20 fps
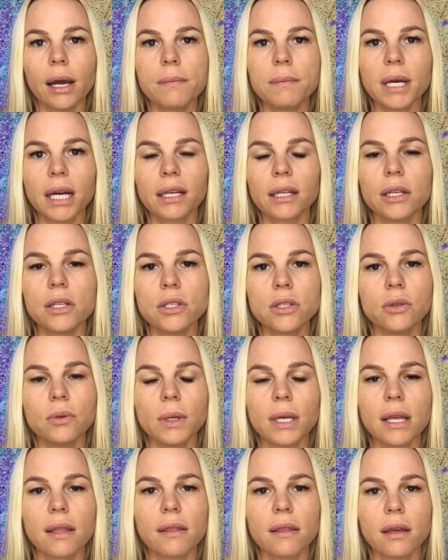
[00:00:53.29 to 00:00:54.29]
I'm not going to do
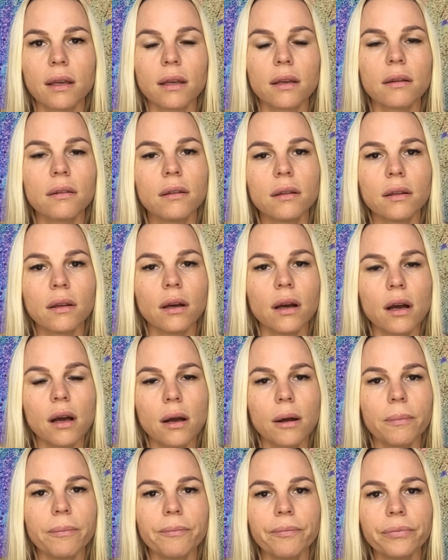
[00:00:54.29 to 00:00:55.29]
anything
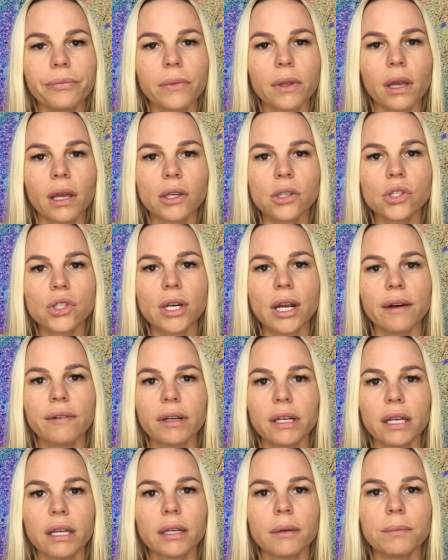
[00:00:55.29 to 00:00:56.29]

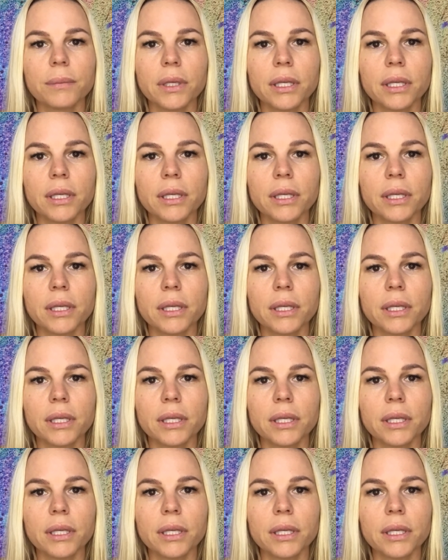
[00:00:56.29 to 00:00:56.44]
extravagant,